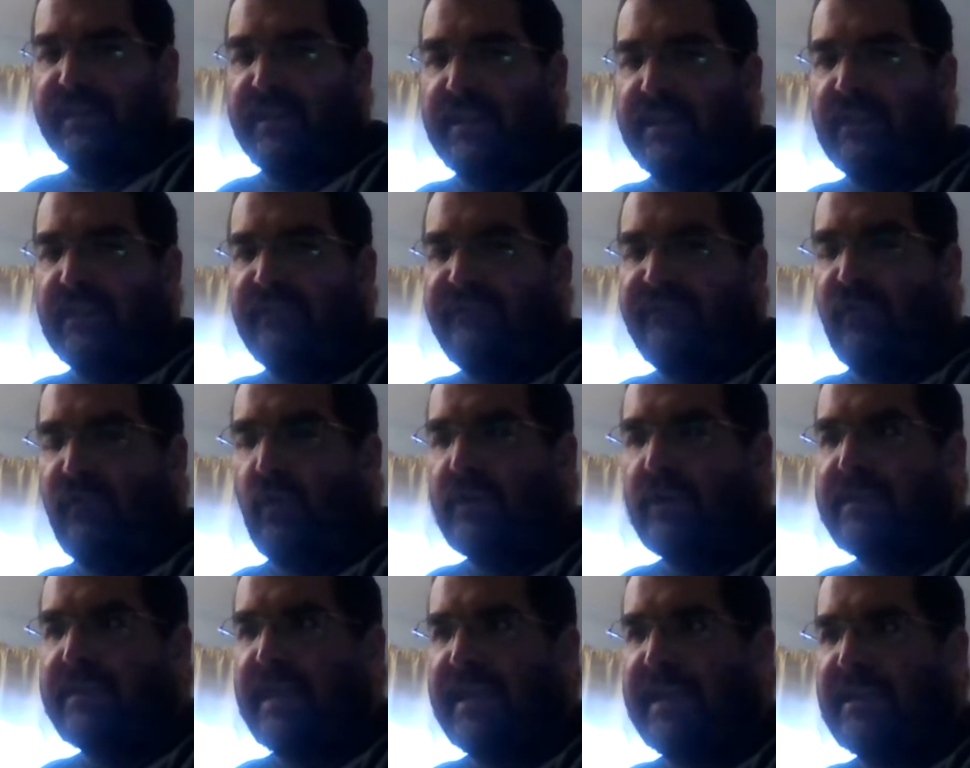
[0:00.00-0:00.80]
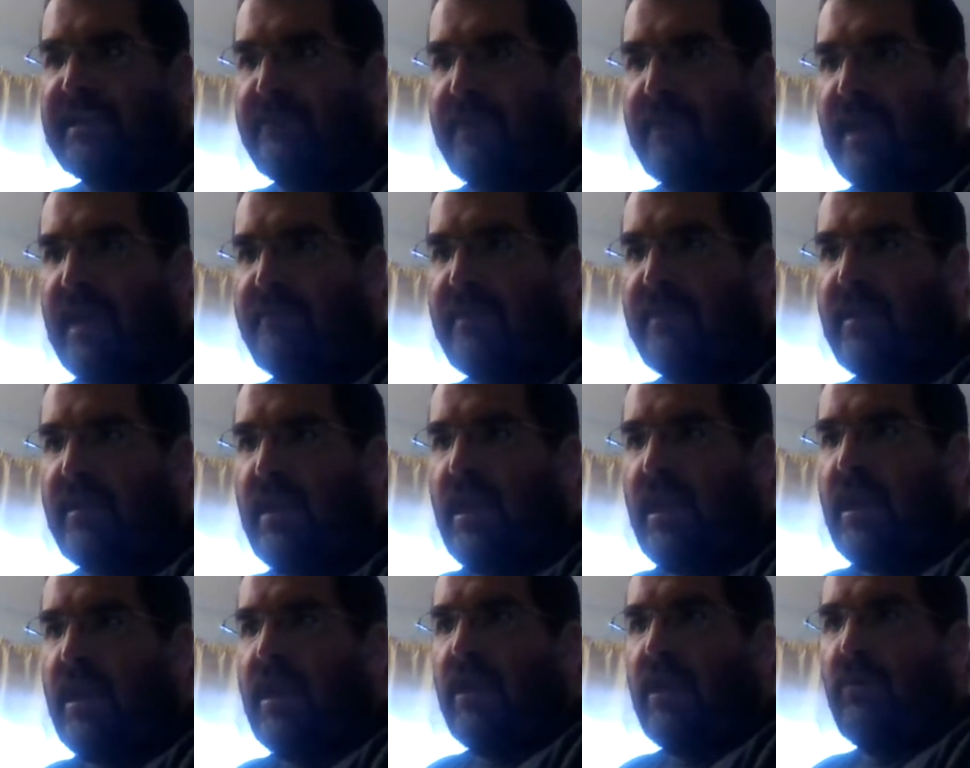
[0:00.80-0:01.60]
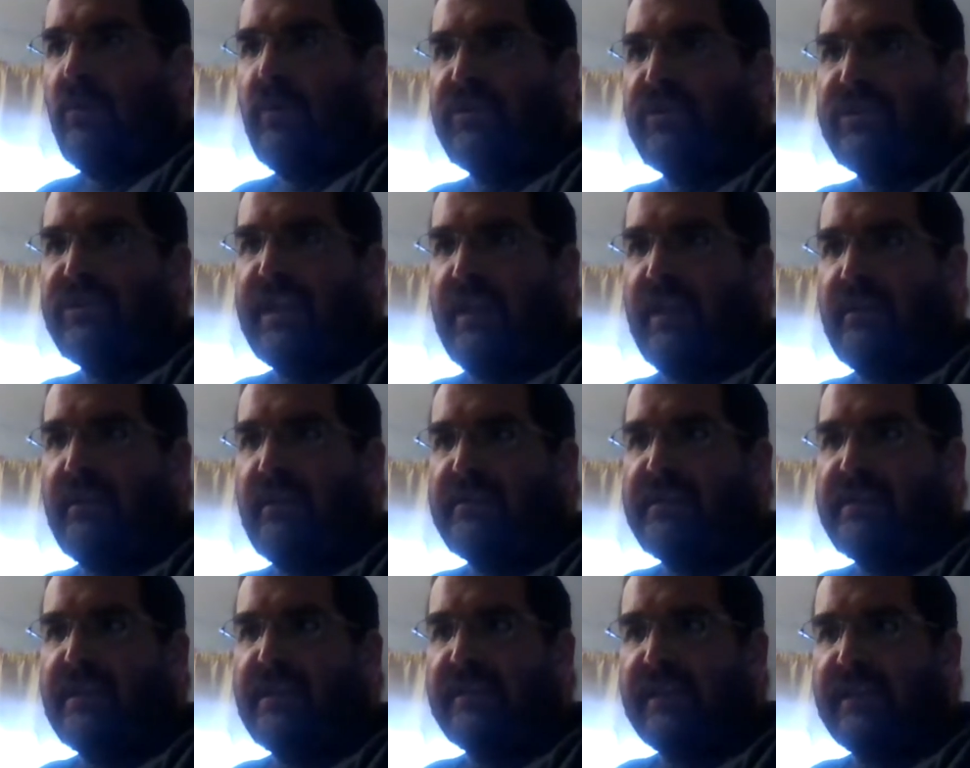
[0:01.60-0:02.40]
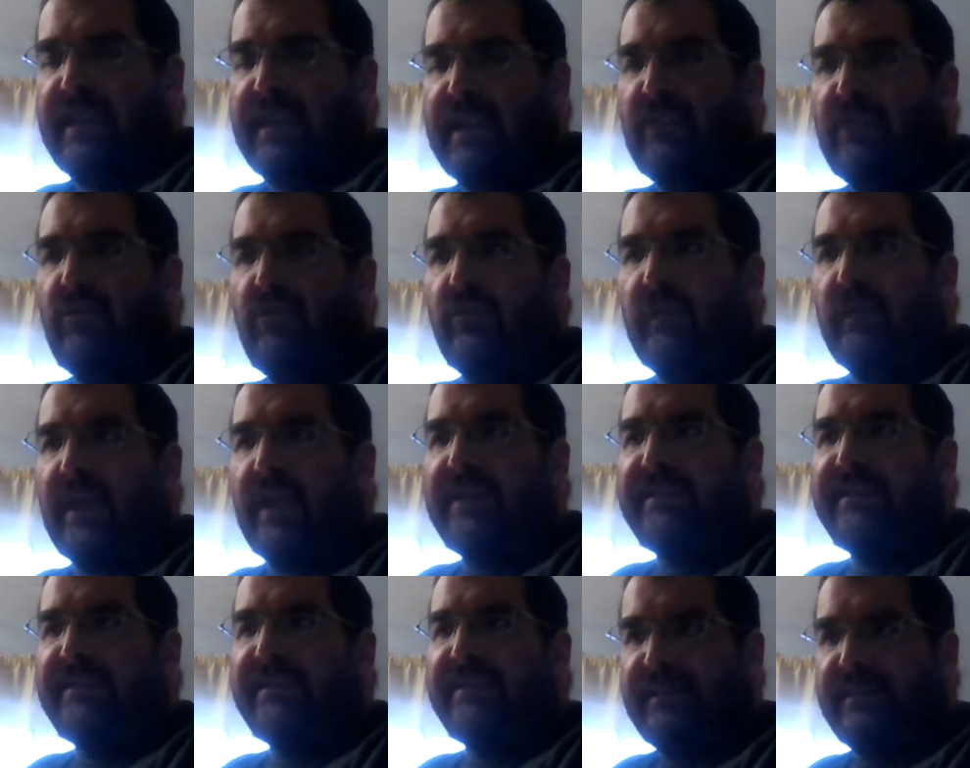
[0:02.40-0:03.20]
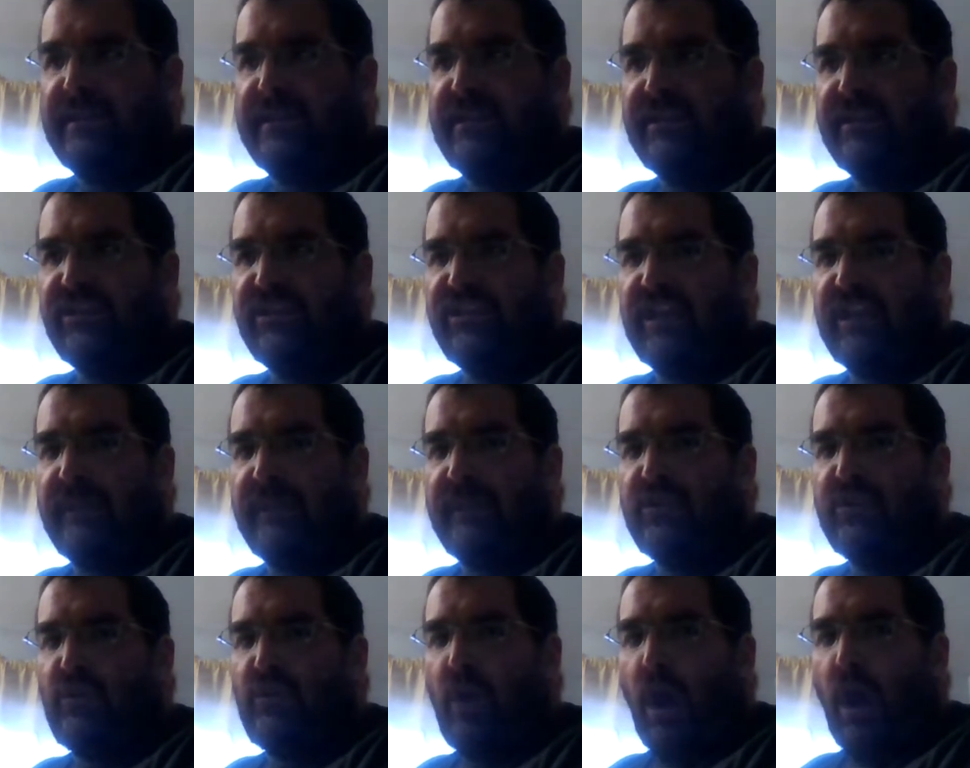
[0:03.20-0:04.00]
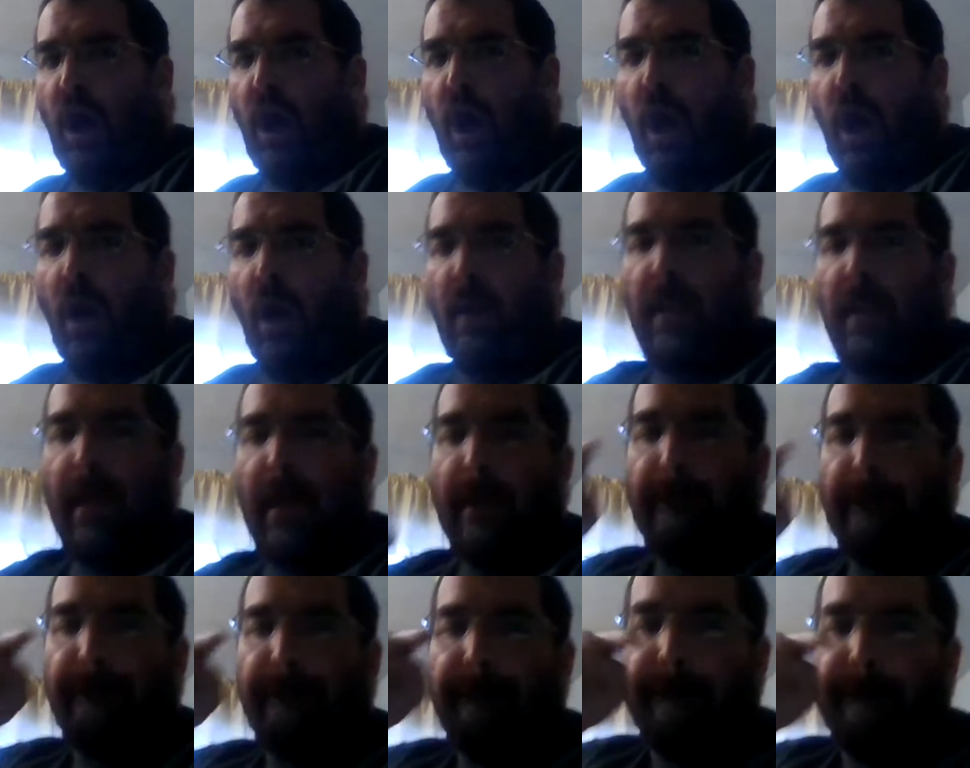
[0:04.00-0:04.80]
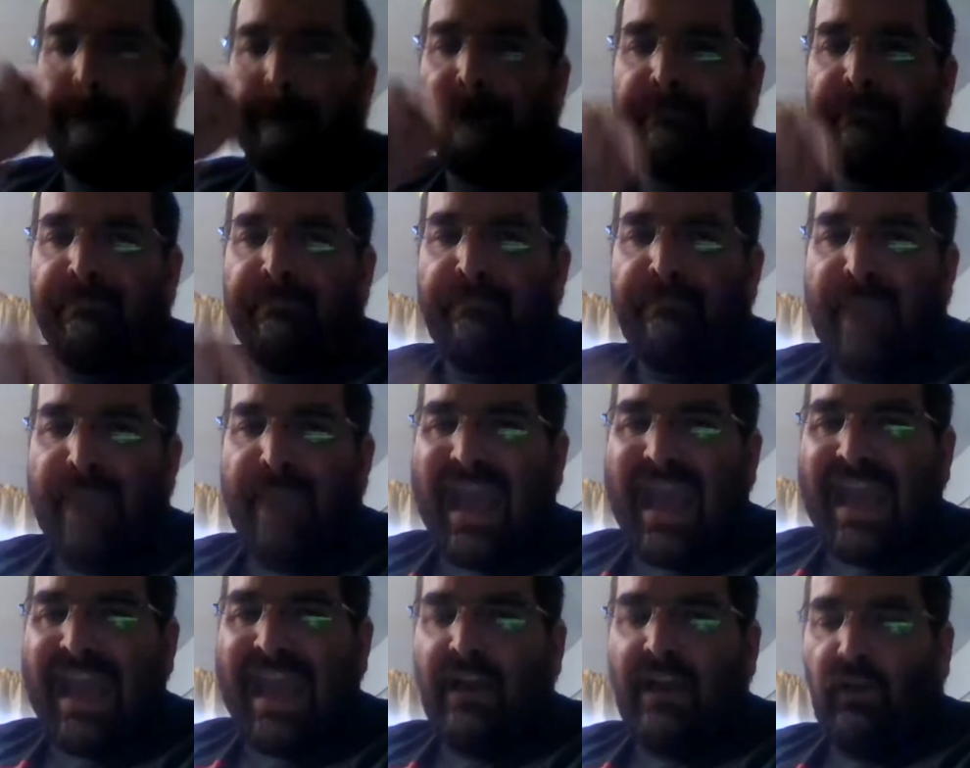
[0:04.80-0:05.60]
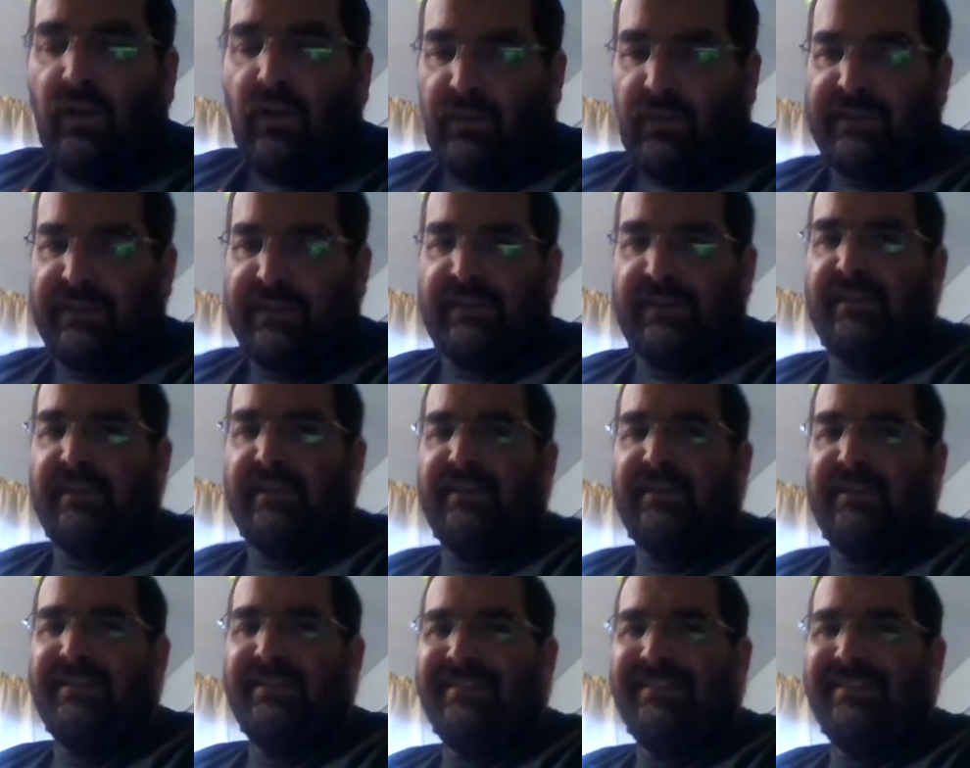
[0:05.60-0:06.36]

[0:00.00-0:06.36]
a sudden you get the 14th Amendment, which guarantees equal rights and citizenship to all males.